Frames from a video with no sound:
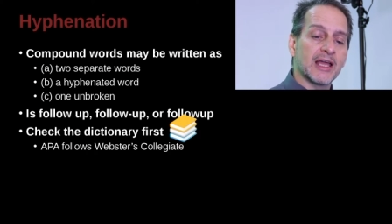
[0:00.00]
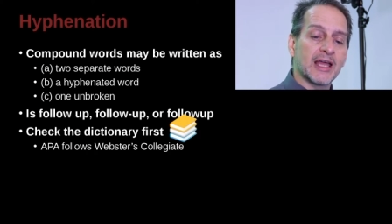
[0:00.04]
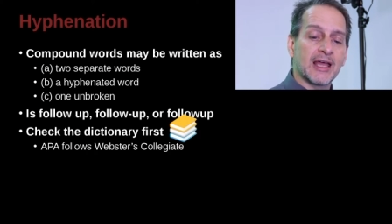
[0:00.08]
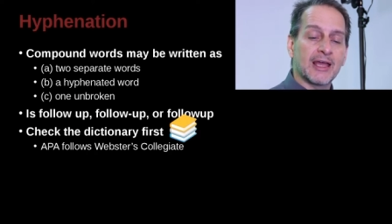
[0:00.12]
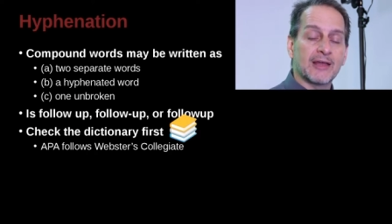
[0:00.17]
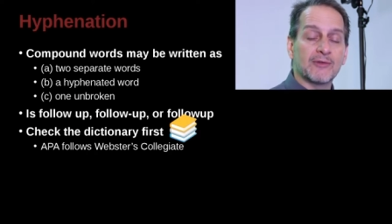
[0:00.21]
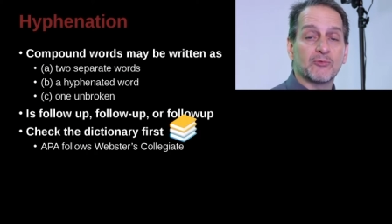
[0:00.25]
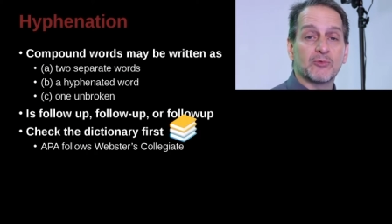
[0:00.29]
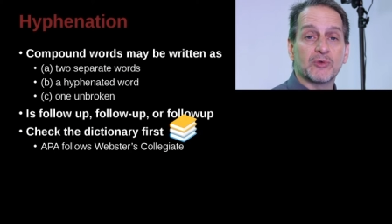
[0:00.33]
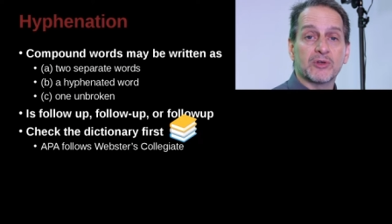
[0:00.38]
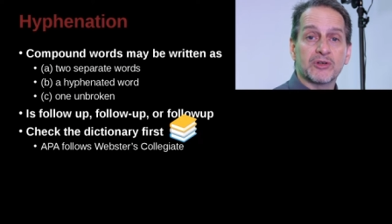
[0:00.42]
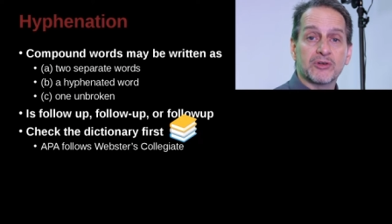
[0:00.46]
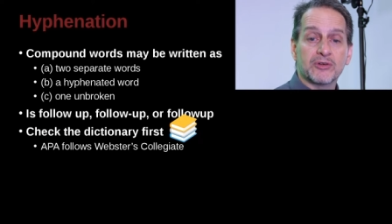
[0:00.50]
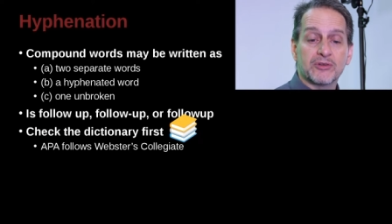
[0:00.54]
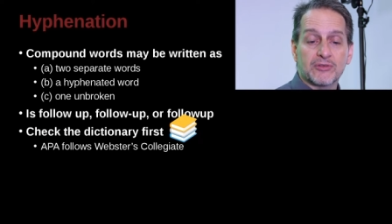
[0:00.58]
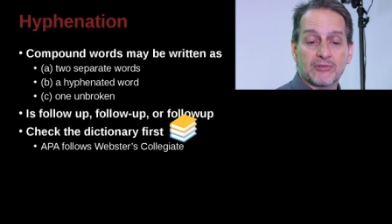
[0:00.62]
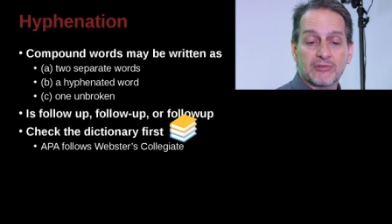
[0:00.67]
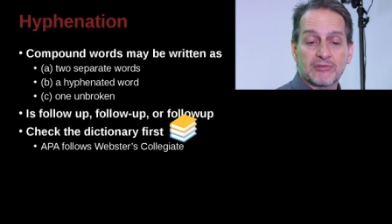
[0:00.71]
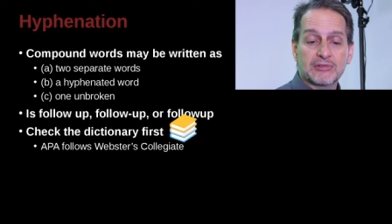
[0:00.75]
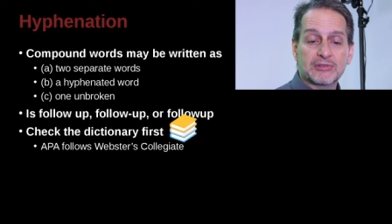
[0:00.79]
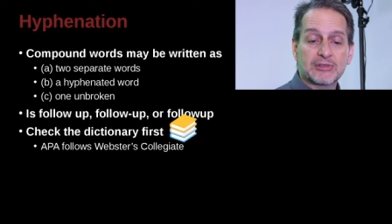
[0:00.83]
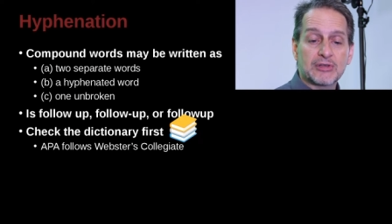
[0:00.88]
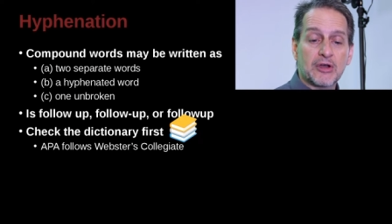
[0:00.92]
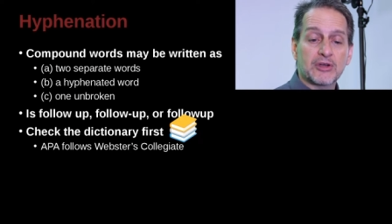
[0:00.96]
and we're
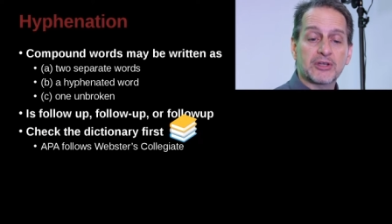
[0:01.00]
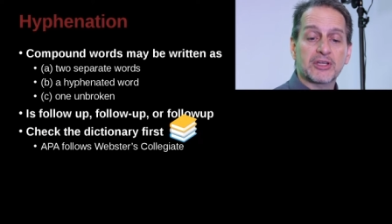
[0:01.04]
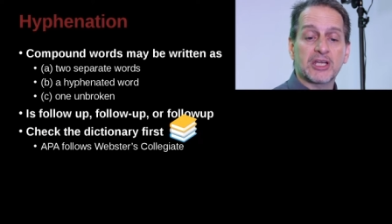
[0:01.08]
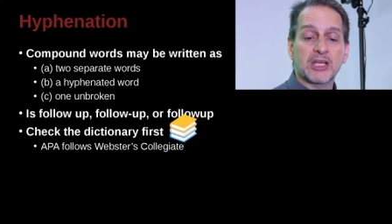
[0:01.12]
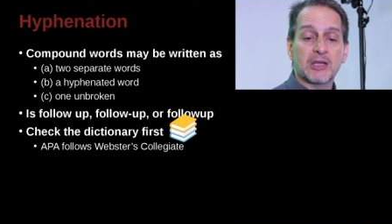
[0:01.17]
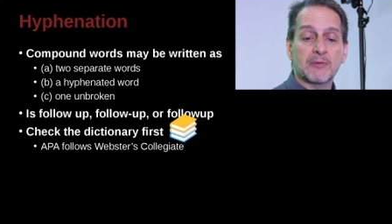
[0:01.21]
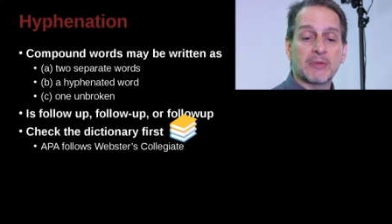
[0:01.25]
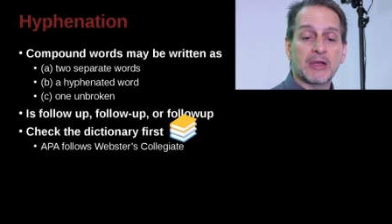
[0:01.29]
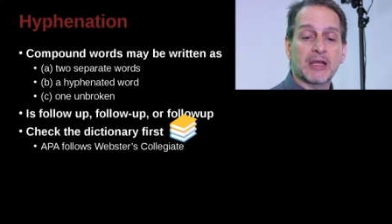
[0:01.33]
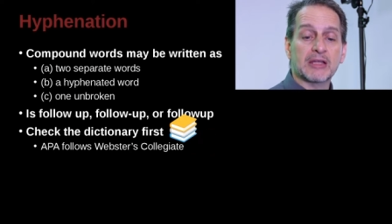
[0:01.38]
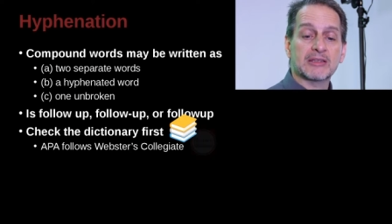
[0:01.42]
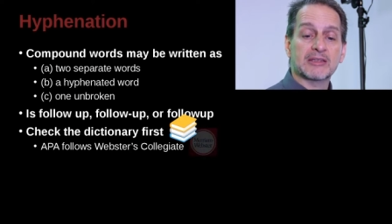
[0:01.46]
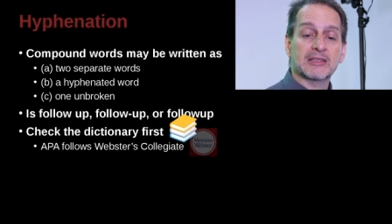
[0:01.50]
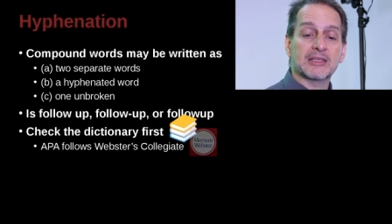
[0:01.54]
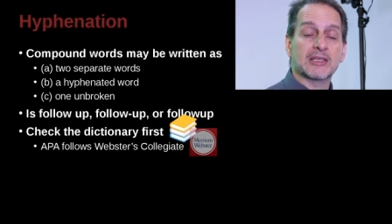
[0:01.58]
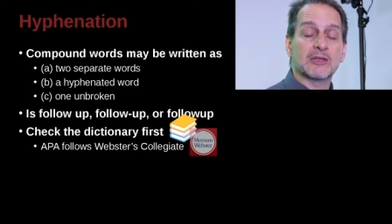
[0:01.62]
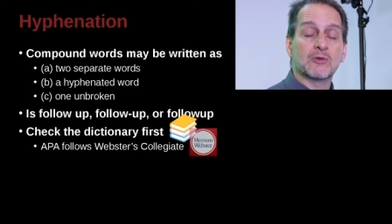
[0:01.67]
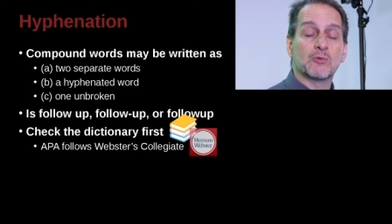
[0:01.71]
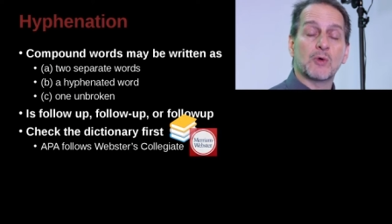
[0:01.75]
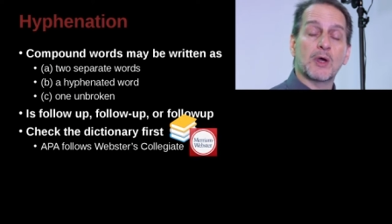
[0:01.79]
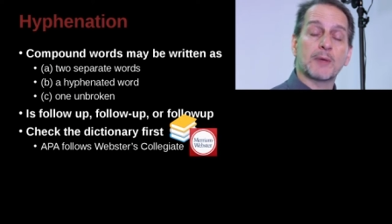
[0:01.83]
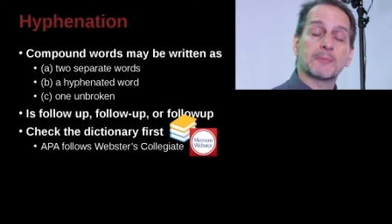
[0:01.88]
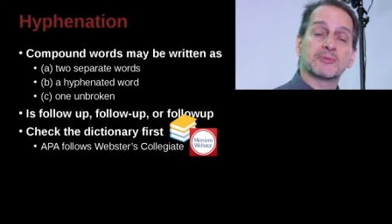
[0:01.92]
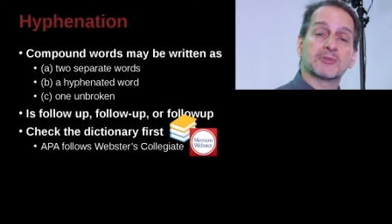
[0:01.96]
talking about the
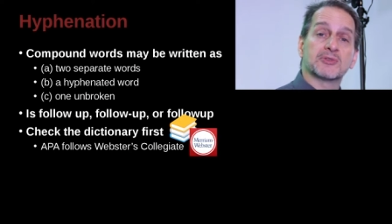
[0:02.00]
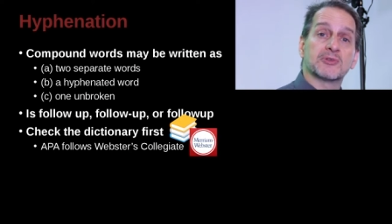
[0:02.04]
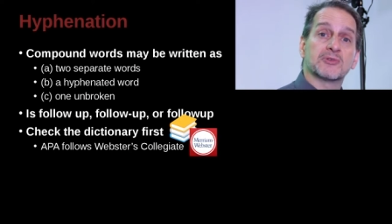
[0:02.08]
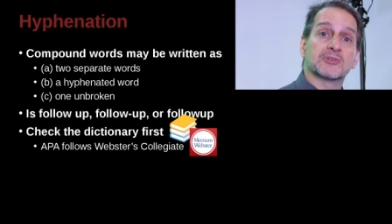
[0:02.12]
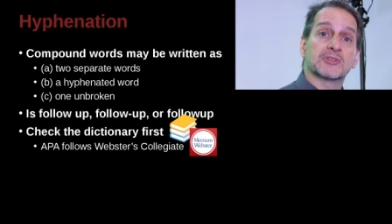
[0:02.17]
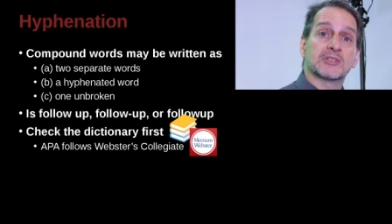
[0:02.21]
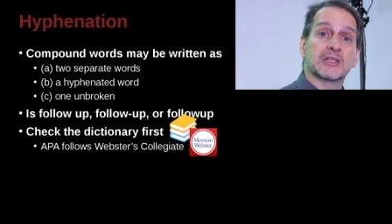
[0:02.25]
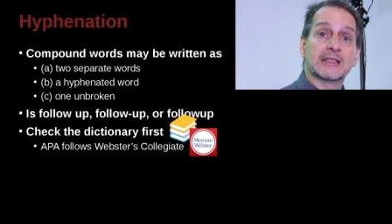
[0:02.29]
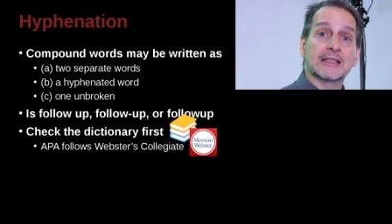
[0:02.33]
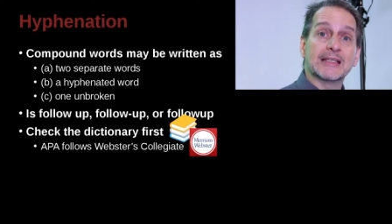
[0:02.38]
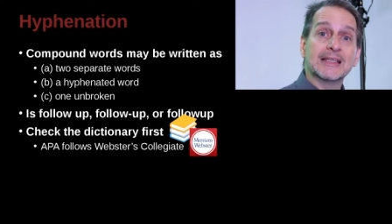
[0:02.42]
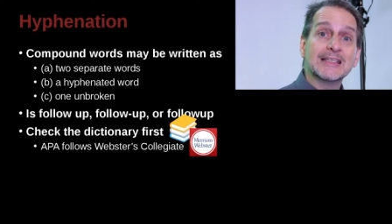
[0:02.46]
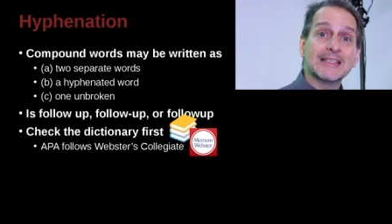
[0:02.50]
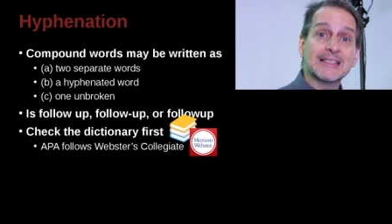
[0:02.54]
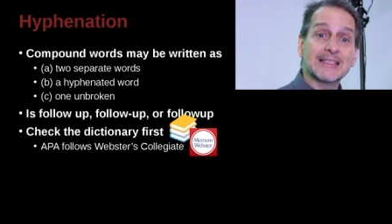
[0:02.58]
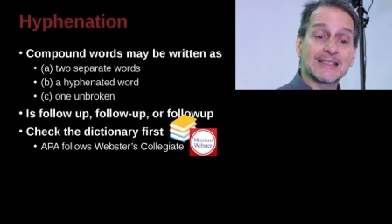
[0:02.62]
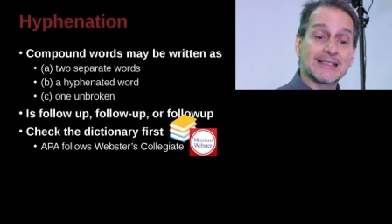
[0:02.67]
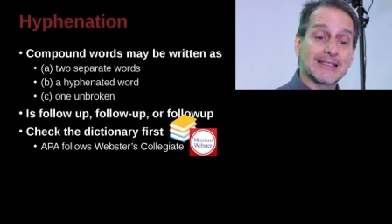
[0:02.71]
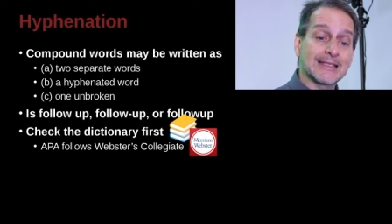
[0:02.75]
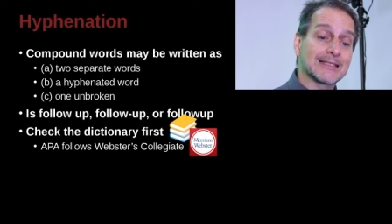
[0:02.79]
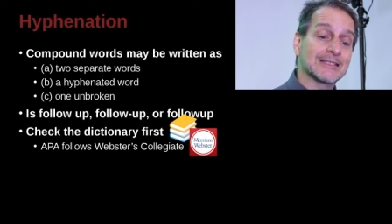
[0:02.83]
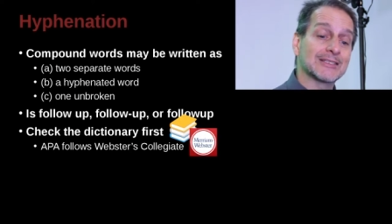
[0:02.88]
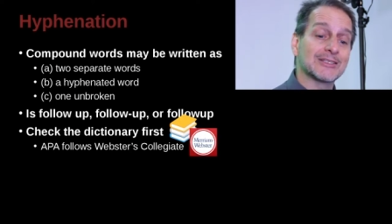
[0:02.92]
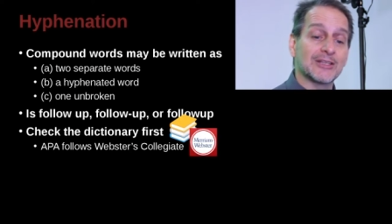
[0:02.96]
Webster's Collegiate
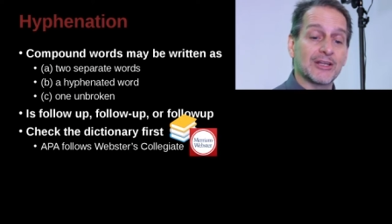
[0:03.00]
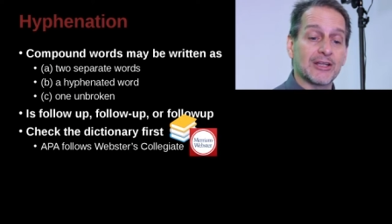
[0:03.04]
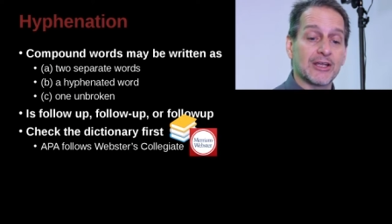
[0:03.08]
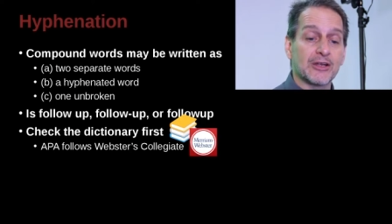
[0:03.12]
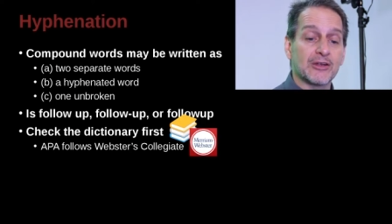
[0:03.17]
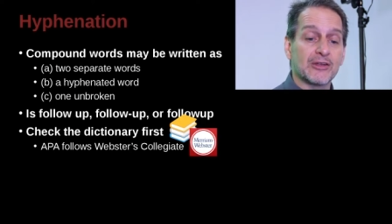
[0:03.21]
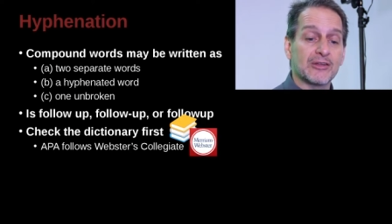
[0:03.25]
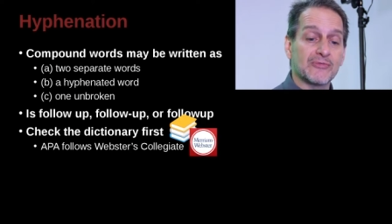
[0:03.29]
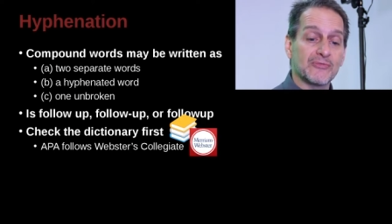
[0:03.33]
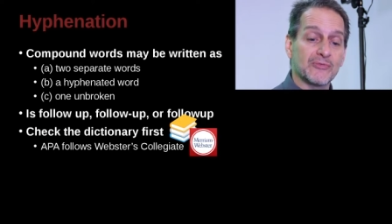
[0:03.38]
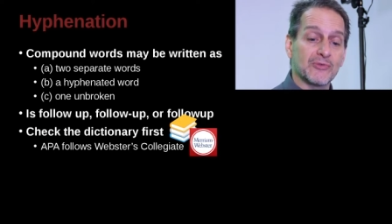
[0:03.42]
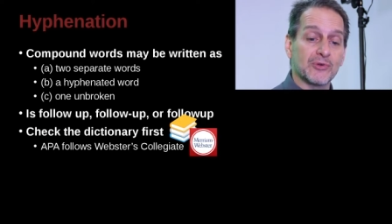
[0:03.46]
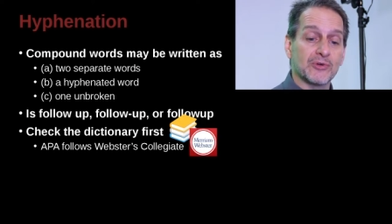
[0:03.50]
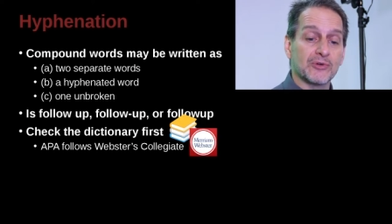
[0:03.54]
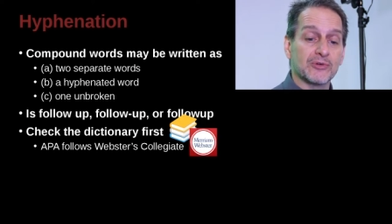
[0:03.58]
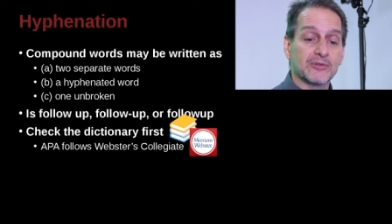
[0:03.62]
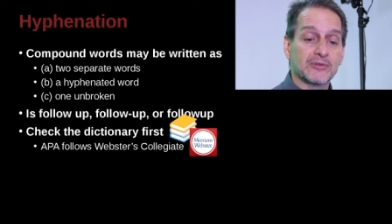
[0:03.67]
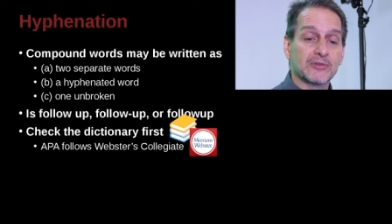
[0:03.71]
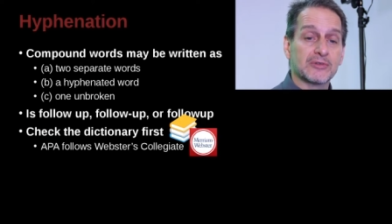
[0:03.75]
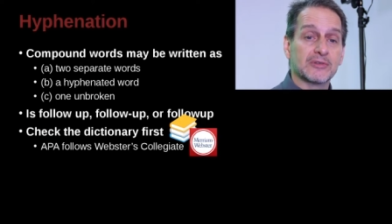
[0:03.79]
Dictionary for,